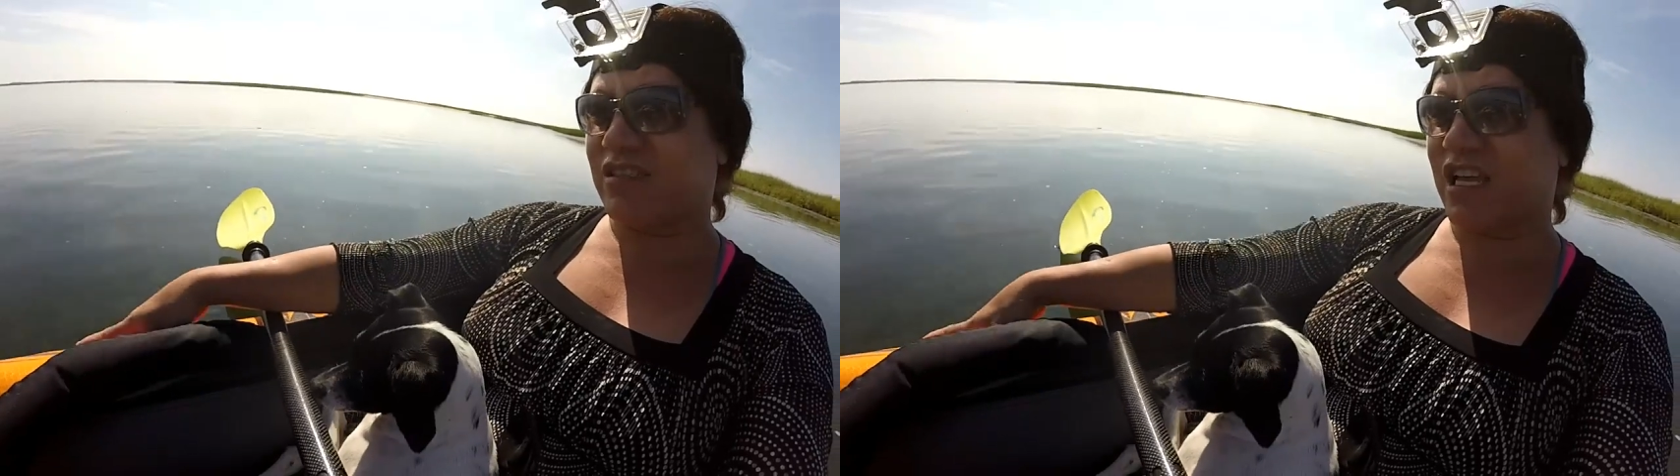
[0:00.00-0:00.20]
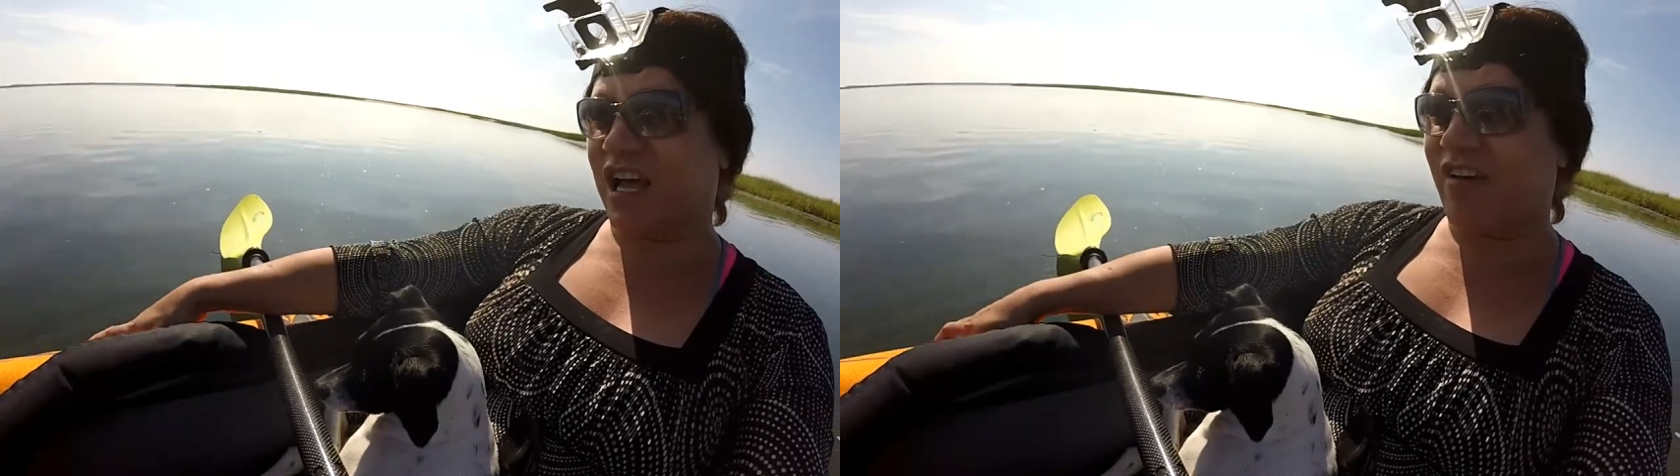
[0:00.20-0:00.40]

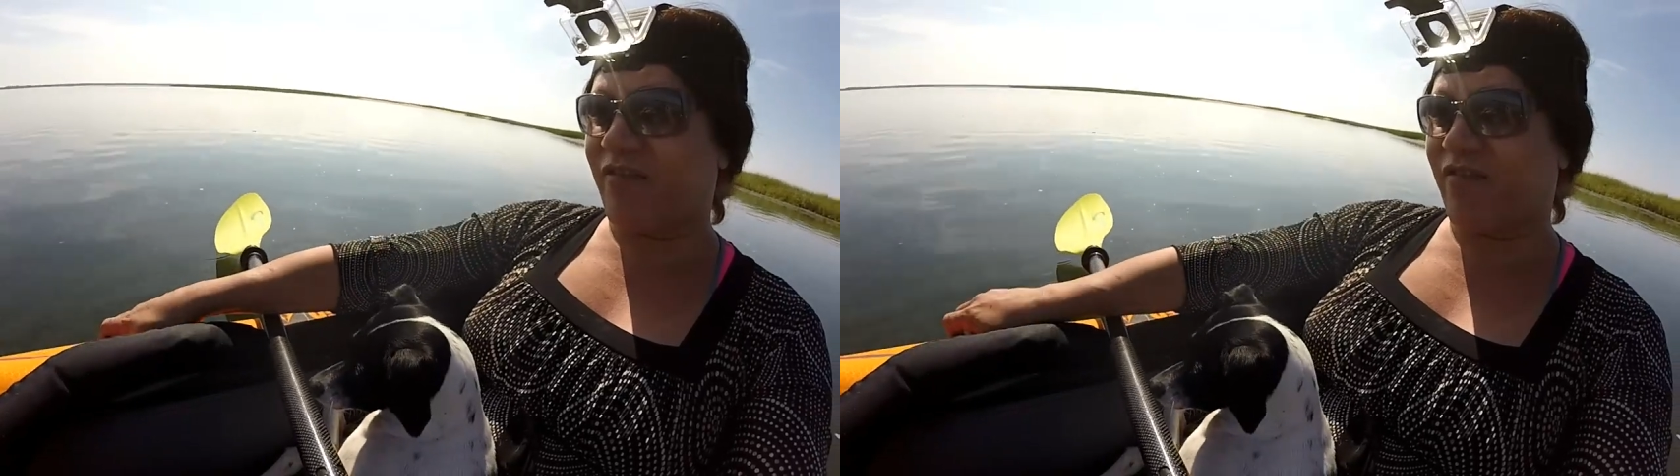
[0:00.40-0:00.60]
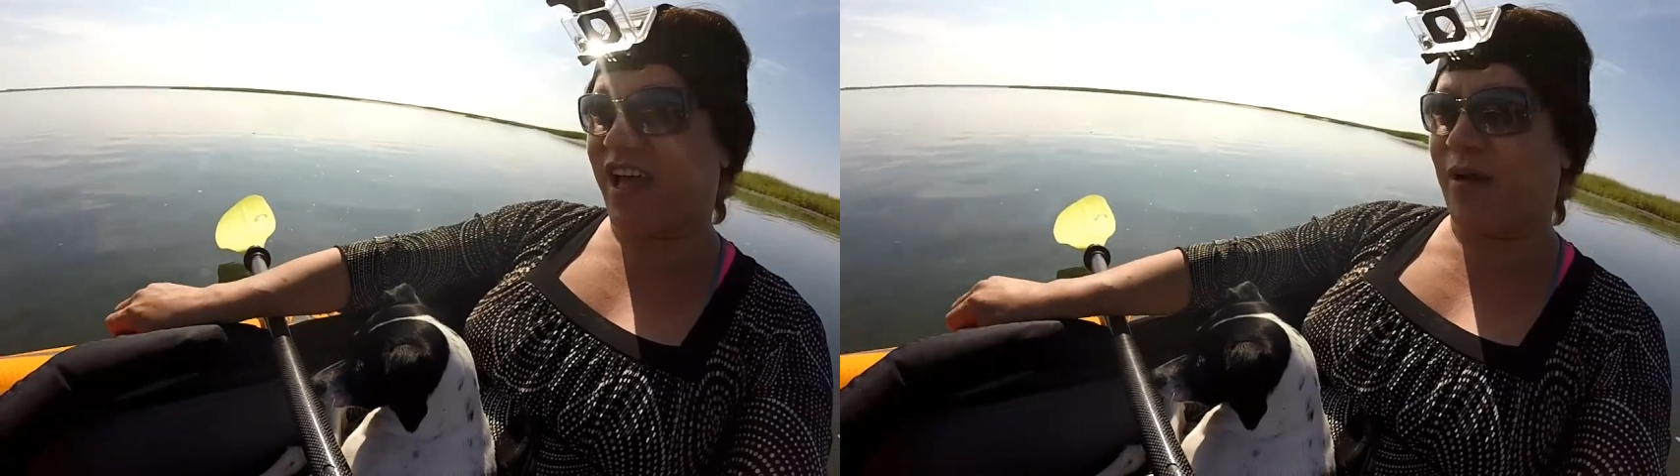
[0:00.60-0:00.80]
tough
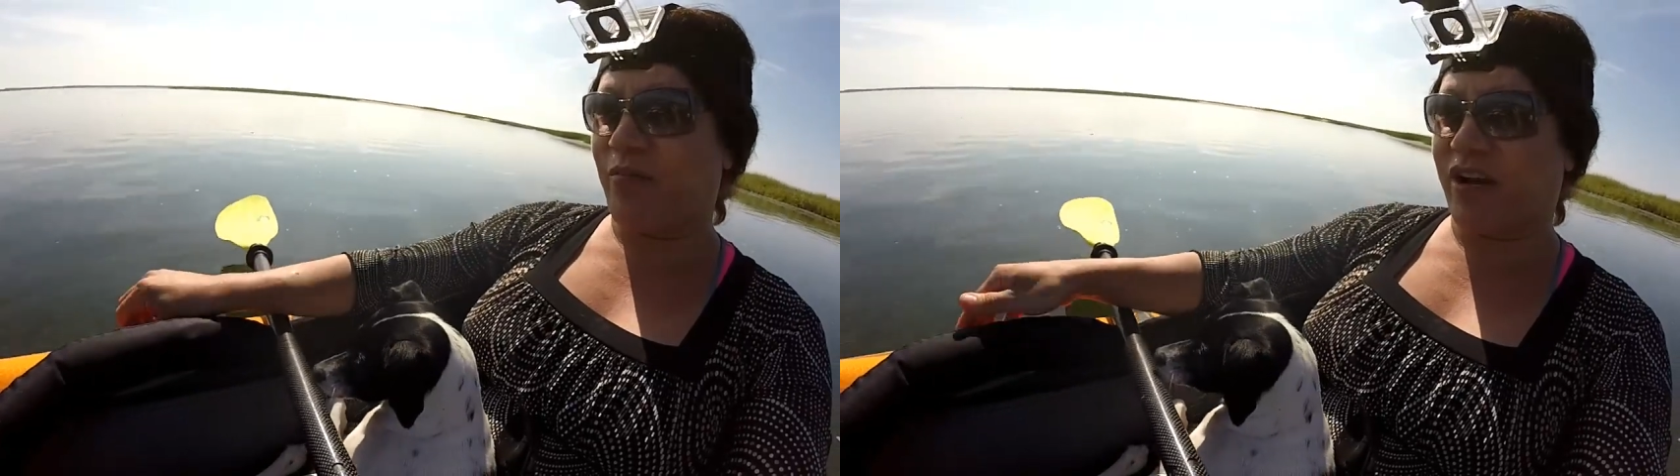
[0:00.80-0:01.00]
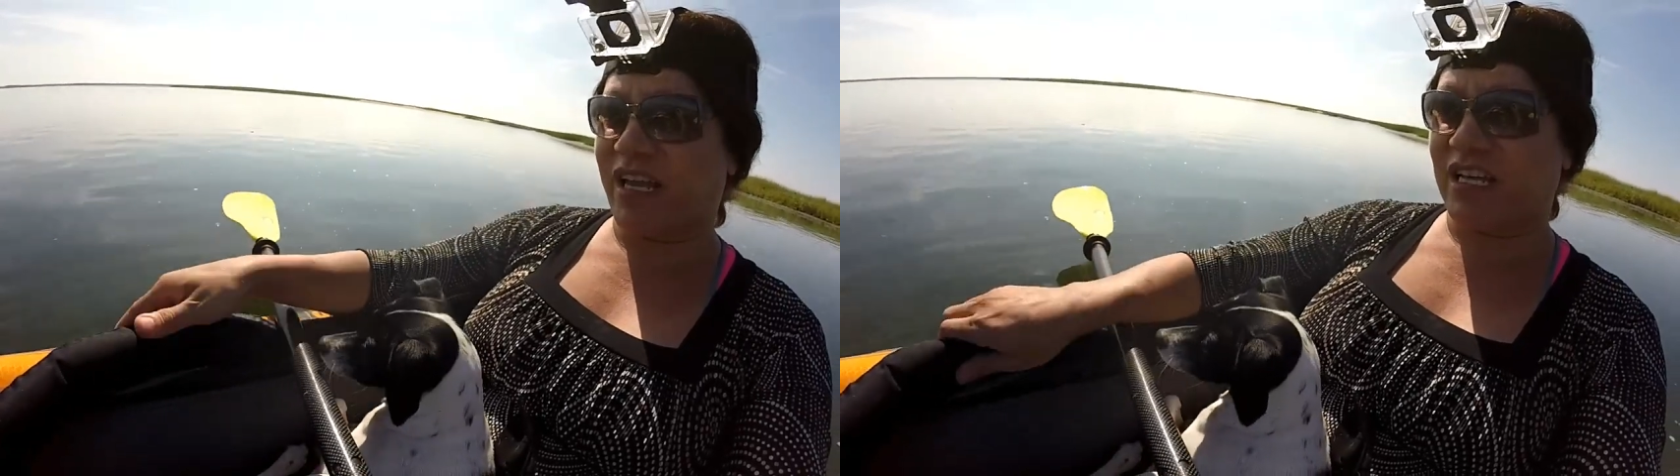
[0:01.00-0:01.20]

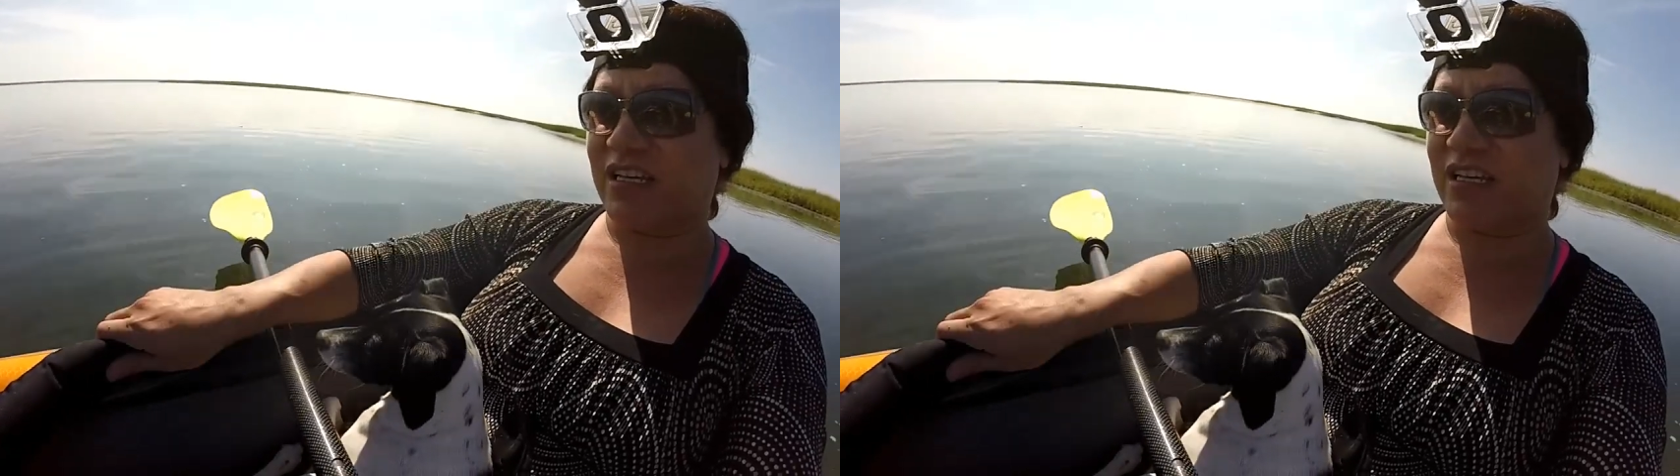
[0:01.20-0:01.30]
fabric.